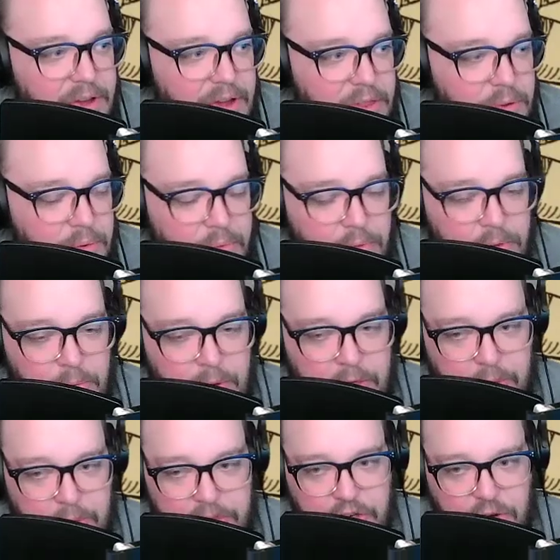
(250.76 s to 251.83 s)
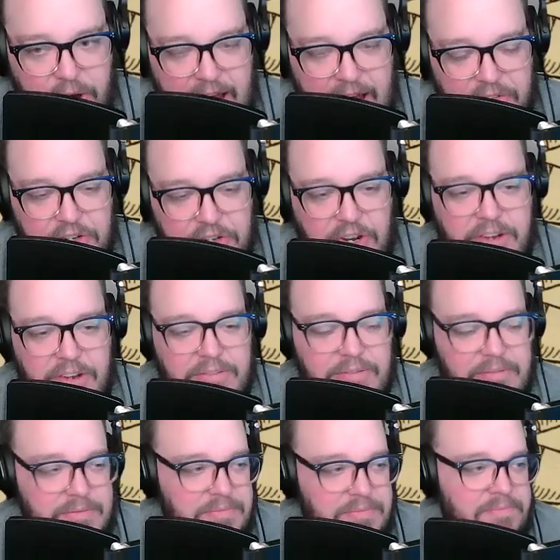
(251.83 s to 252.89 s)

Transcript: the one that was grafted on,